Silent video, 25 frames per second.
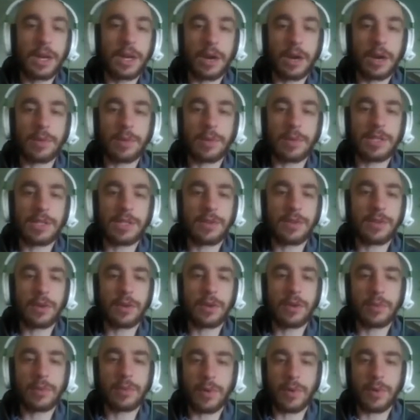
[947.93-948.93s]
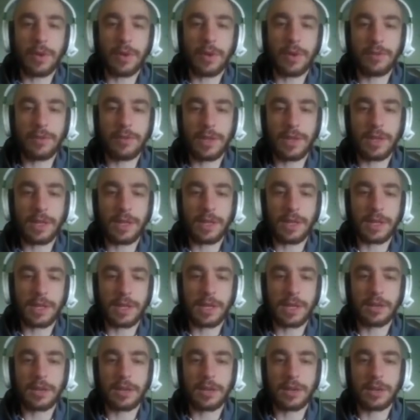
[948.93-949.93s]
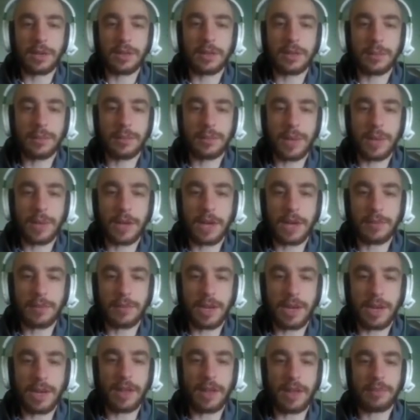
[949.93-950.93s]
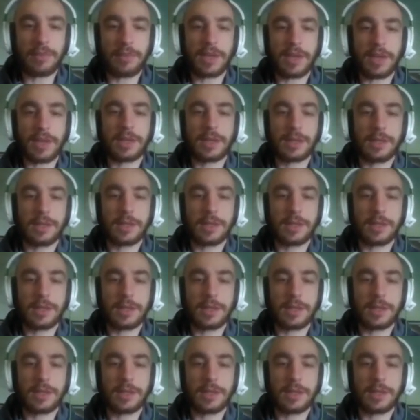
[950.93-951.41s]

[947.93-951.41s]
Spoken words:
I replaced the photo in my wallet, feeling like I'd got part of my life back.